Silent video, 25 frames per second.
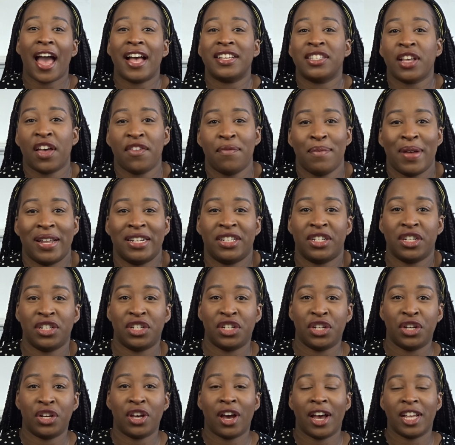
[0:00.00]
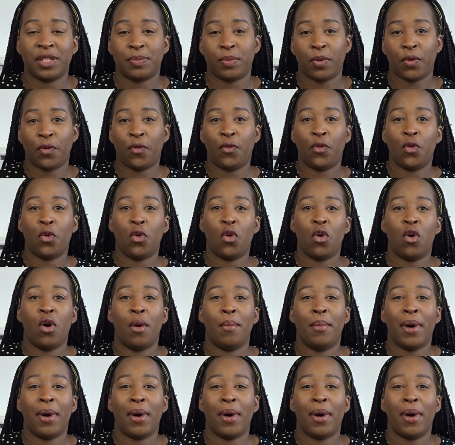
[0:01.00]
as I've mentioned to you guys before,